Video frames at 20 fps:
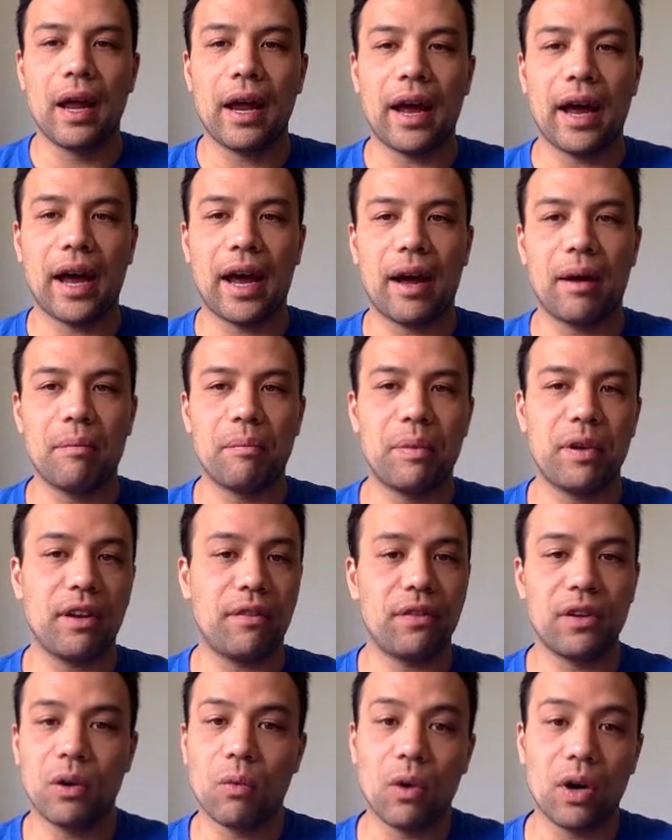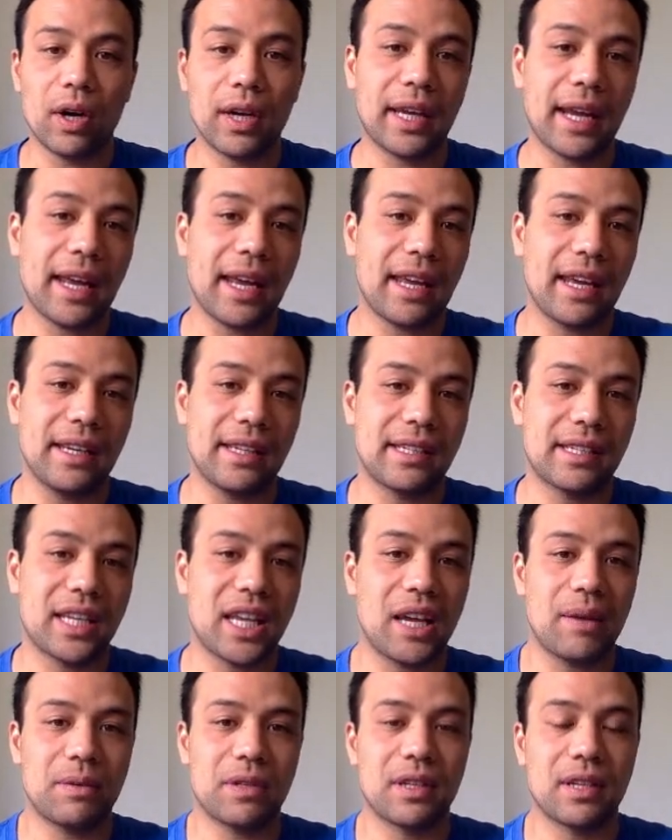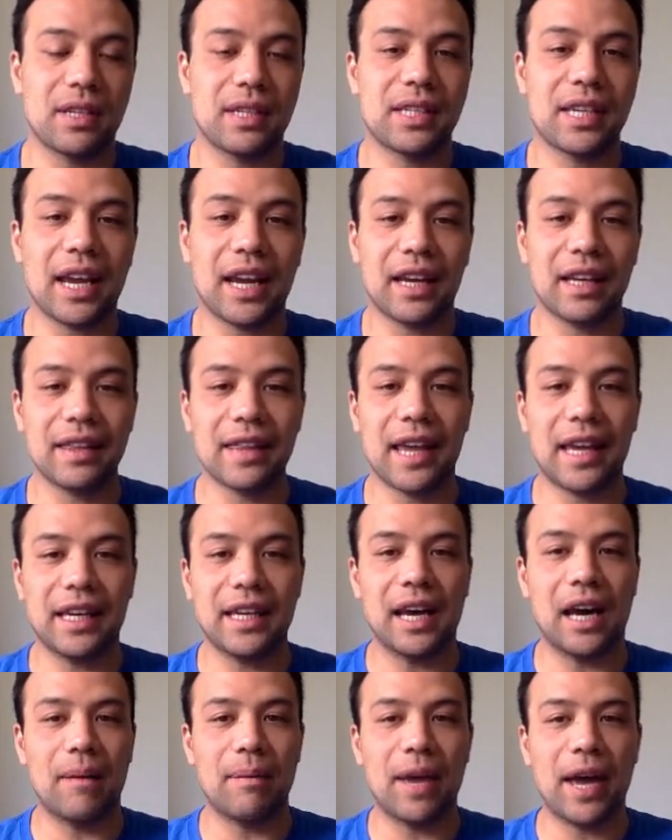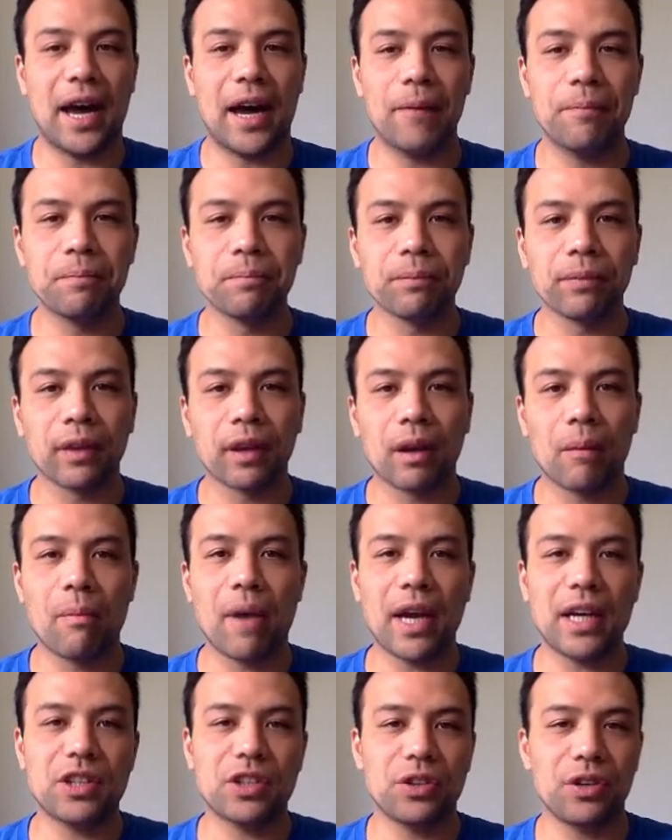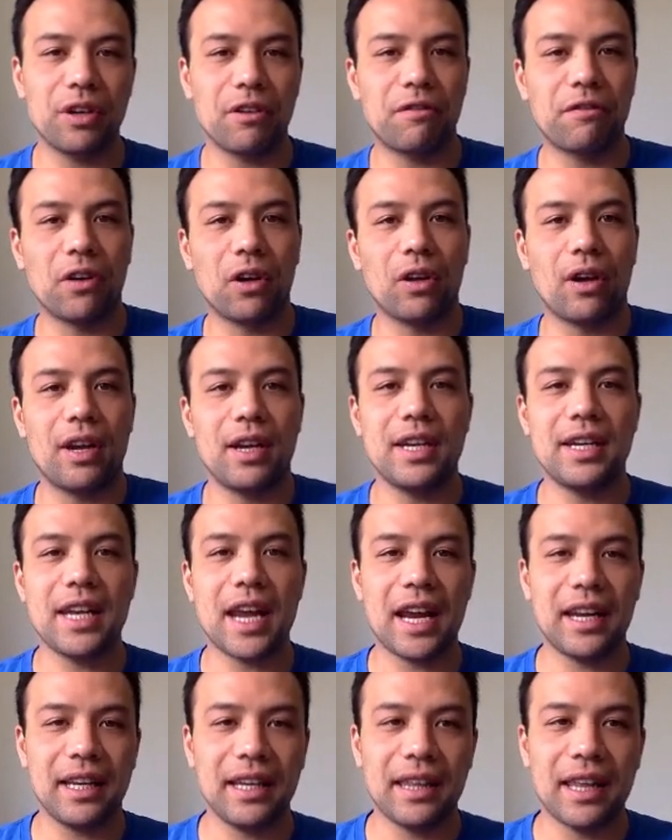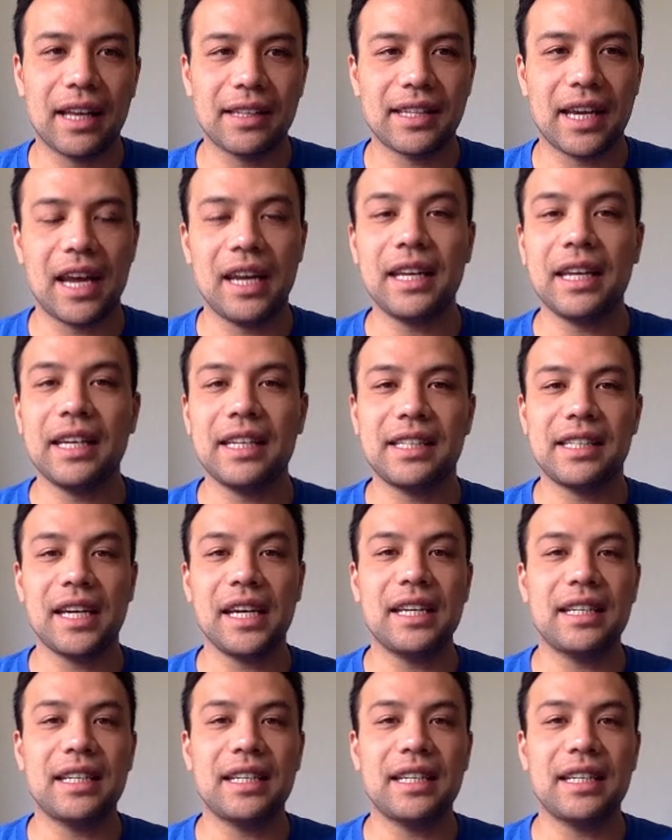But if you want to get his tips the second they come out, make sure you follow Nettie, that's Neddy,